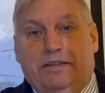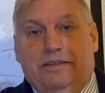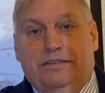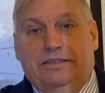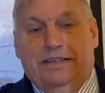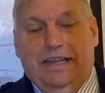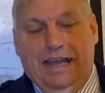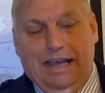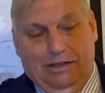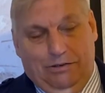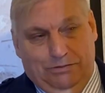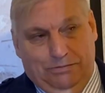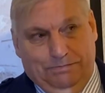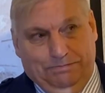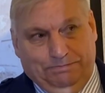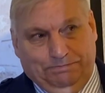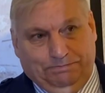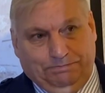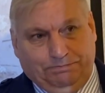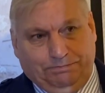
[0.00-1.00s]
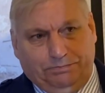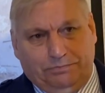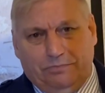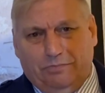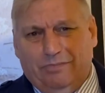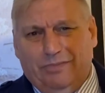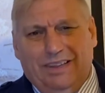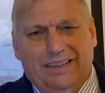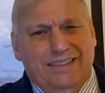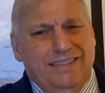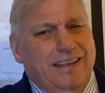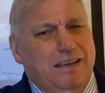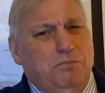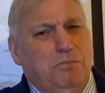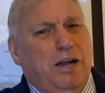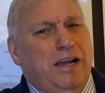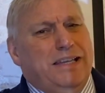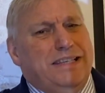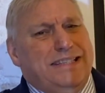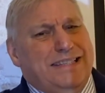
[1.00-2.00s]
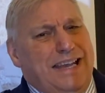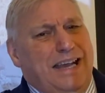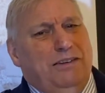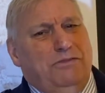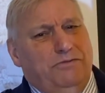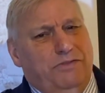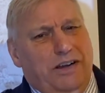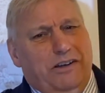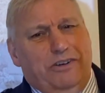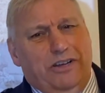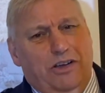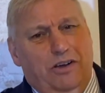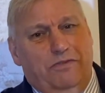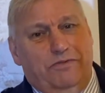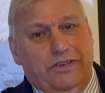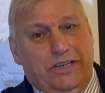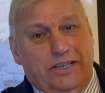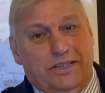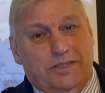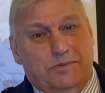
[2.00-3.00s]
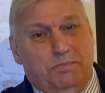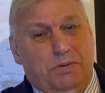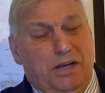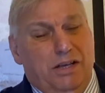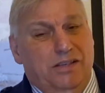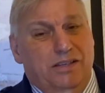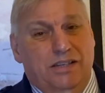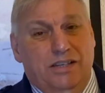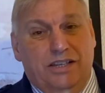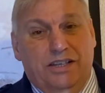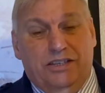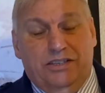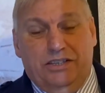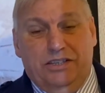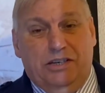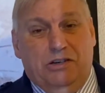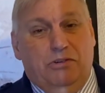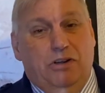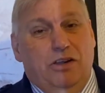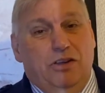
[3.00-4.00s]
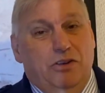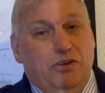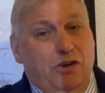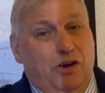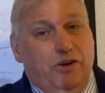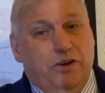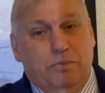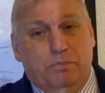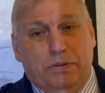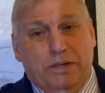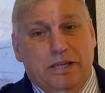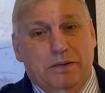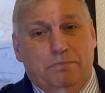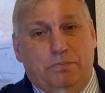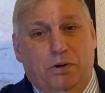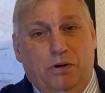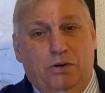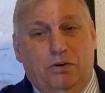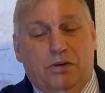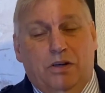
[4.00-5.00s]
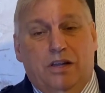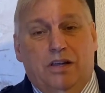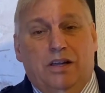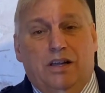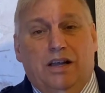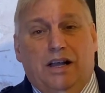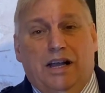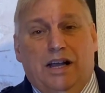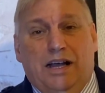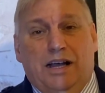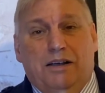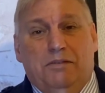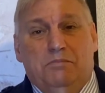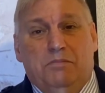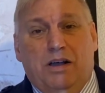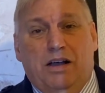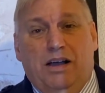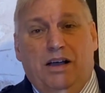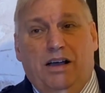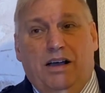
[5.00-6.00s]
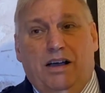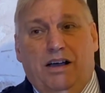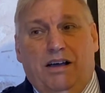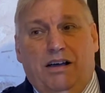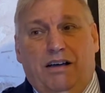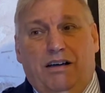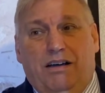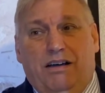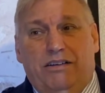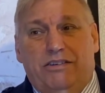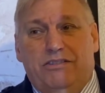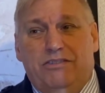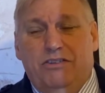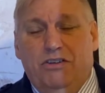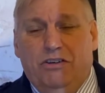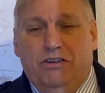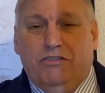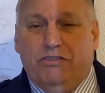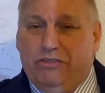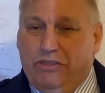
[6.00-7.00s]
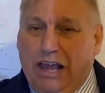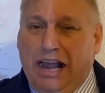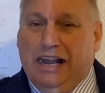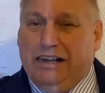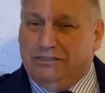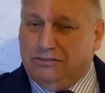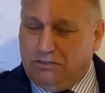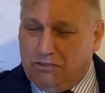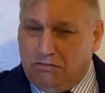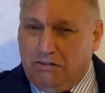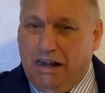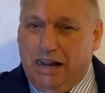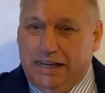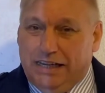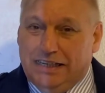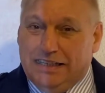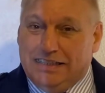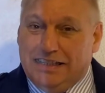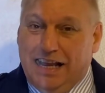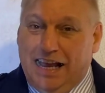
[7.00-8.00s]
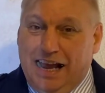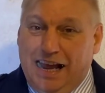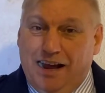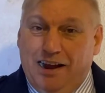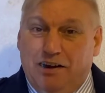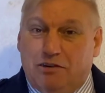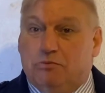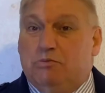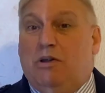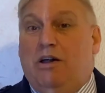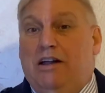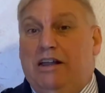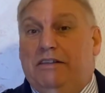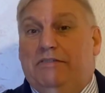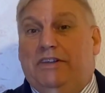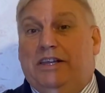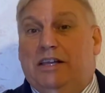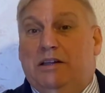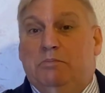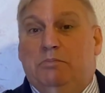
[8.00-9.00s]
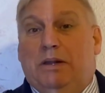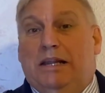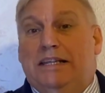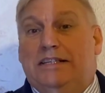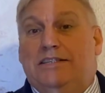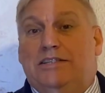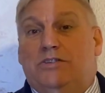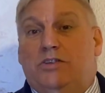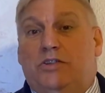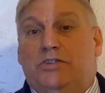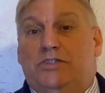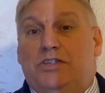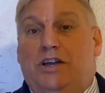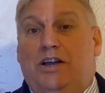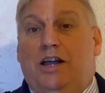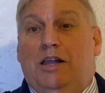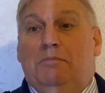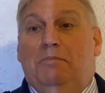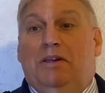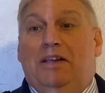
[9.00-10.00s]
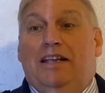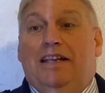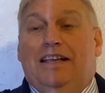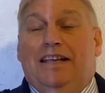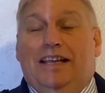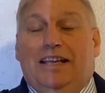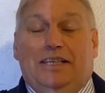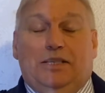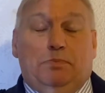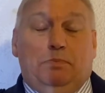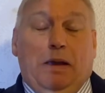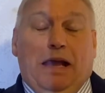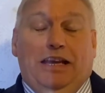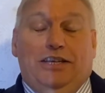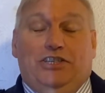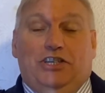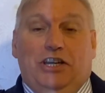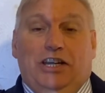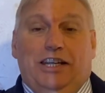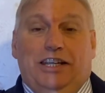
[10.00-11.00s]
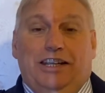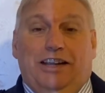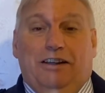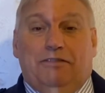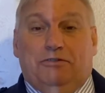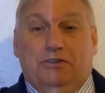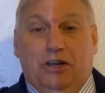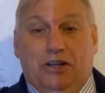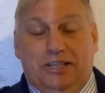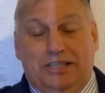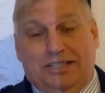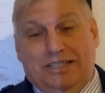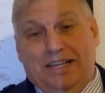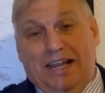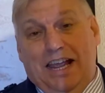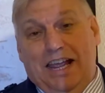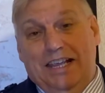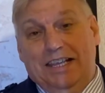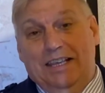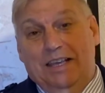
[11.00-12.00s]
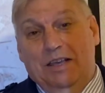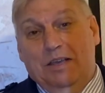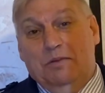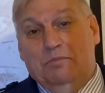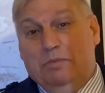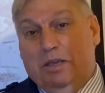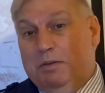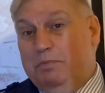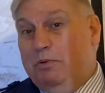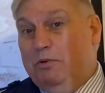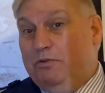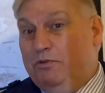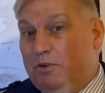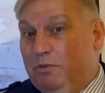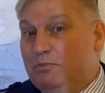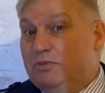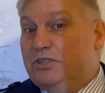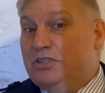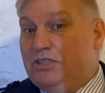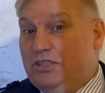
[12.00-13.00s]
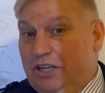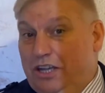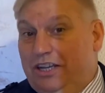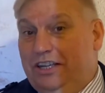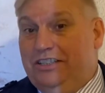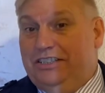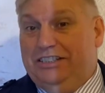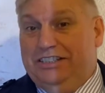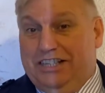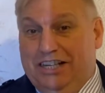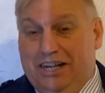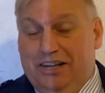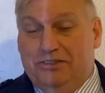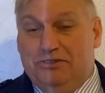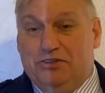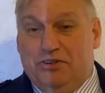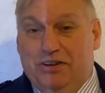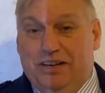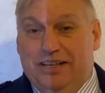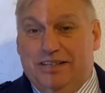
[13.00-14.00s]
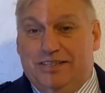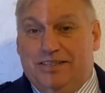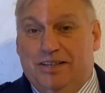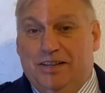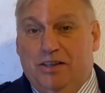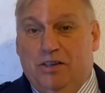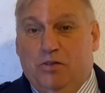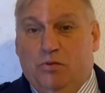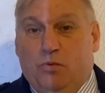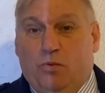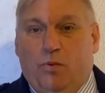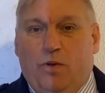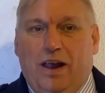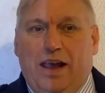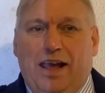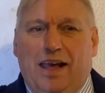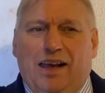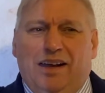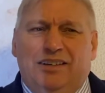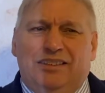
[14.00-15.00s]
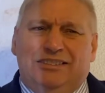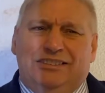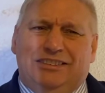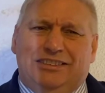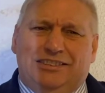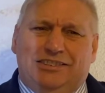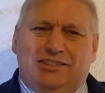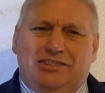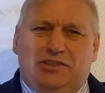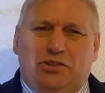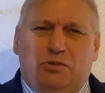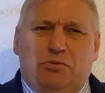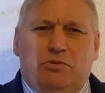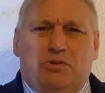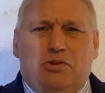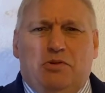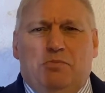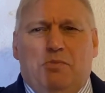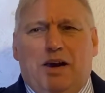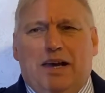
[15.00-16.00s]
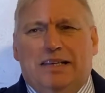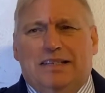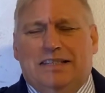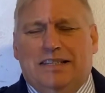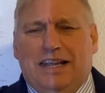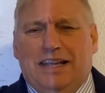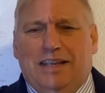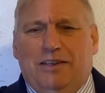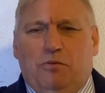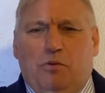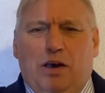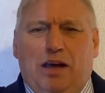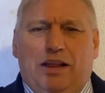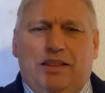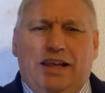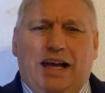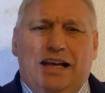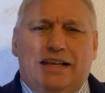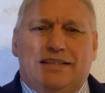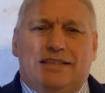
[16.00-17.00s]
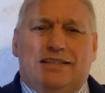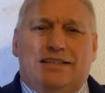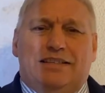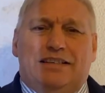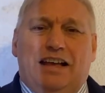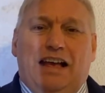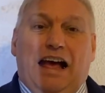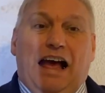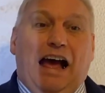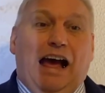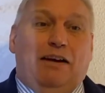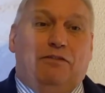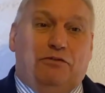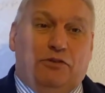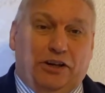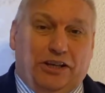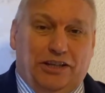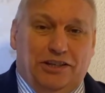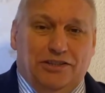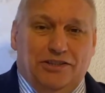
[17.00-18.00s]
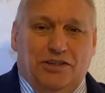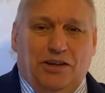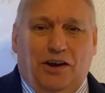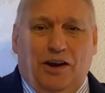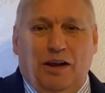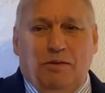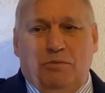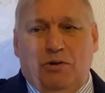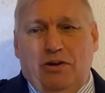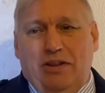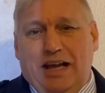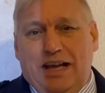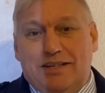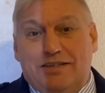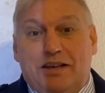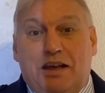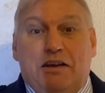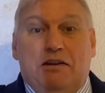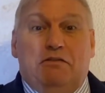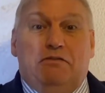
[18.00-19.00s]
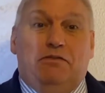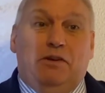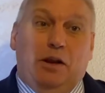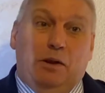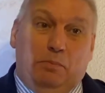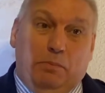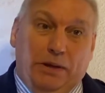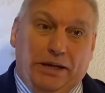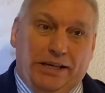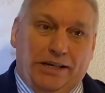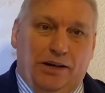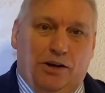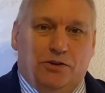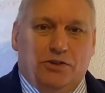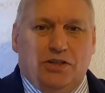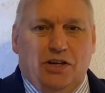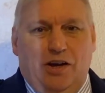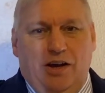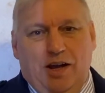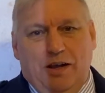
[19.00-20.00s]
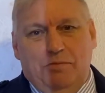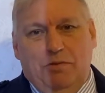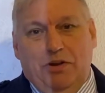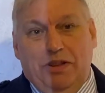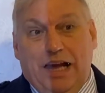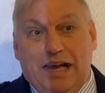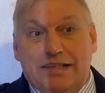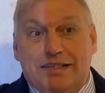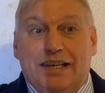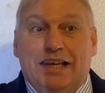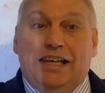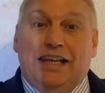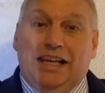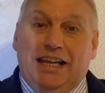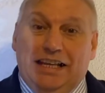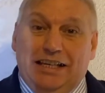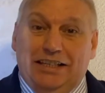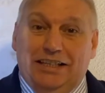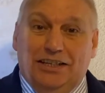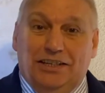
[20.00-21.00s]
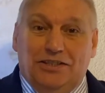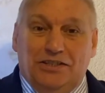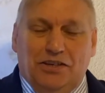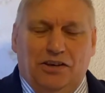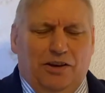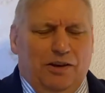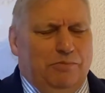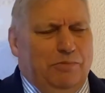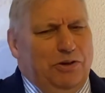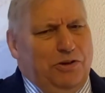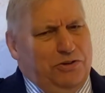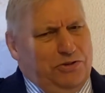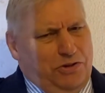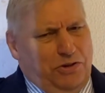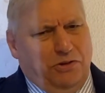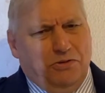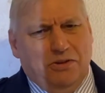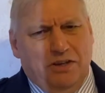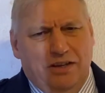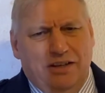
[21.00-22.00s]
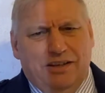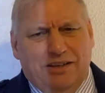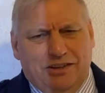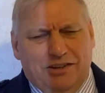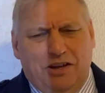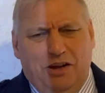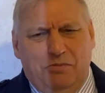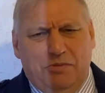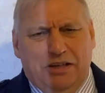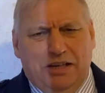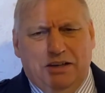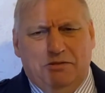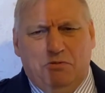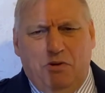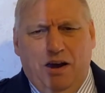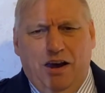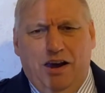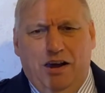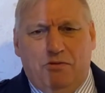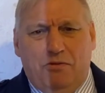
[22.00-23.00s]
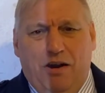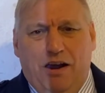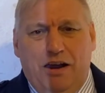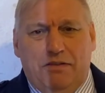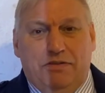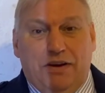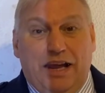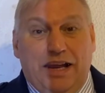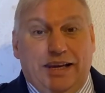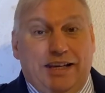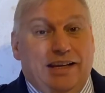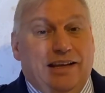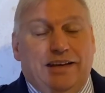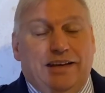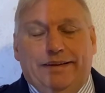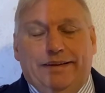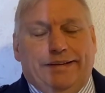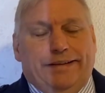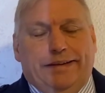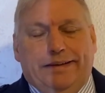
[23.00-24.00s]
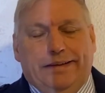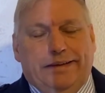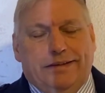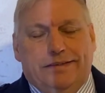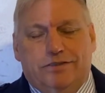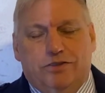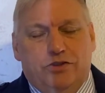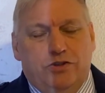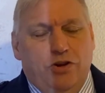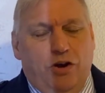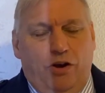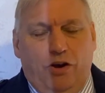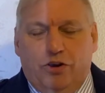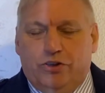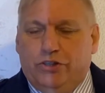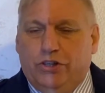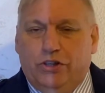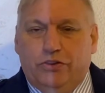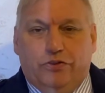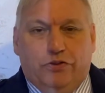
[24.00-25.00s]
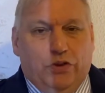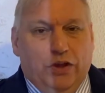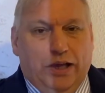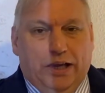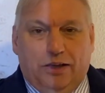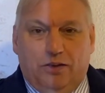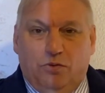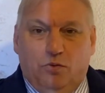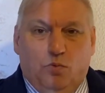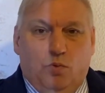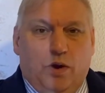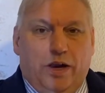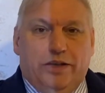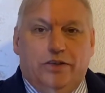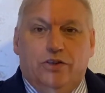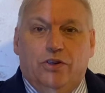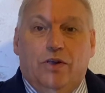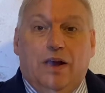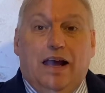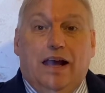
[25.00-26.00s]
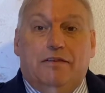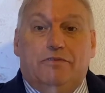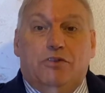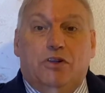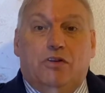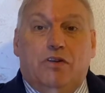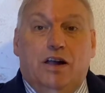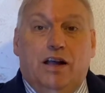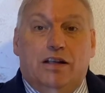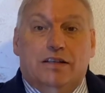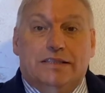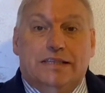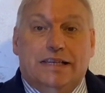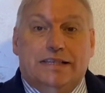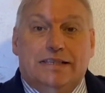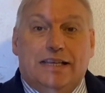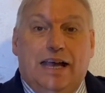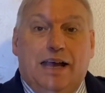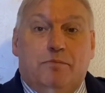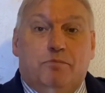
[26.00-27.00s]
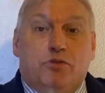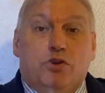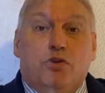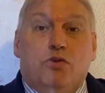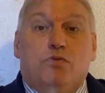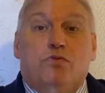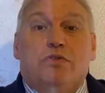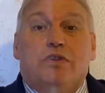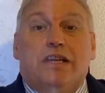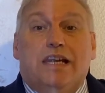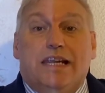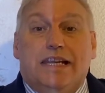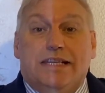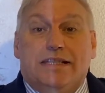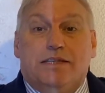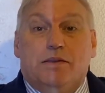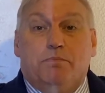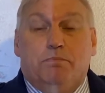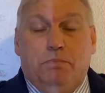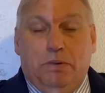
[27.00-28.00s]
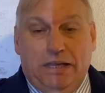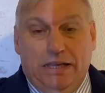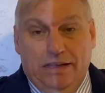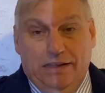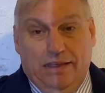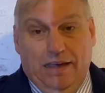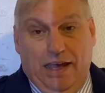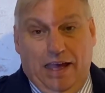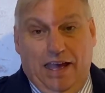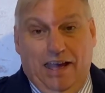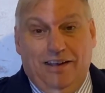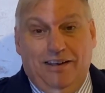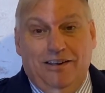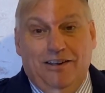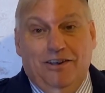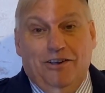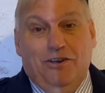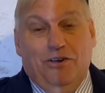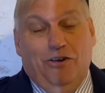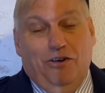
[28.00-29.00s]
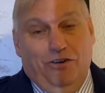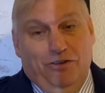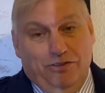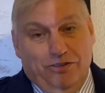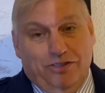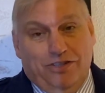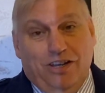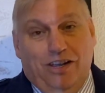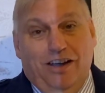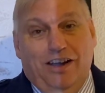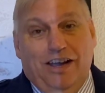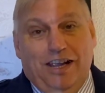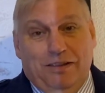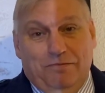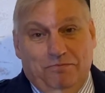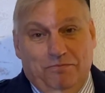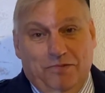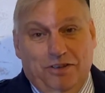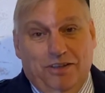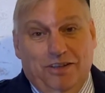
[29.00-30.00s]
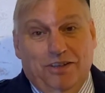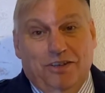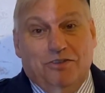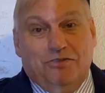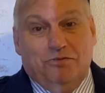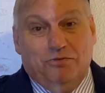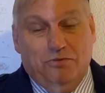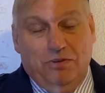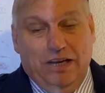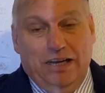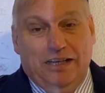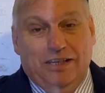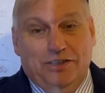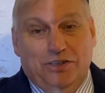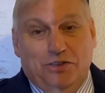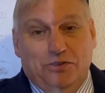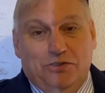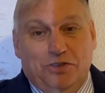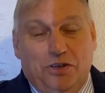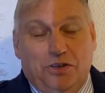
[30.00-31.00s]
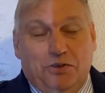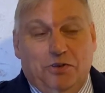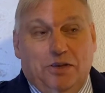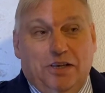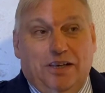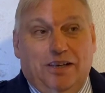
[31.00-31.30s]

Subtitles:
Now, that might sound very obvious, but you know, a lot of people are not that great at arriving at places on time, especially, I've got to say, people from certain countries where you might say, well, that's African time, or that's Filipino time, or that's Indian time, because you commonly arrive late. That's not a good thing when you have your IELTS exam. You need to be there on time. Really, you do.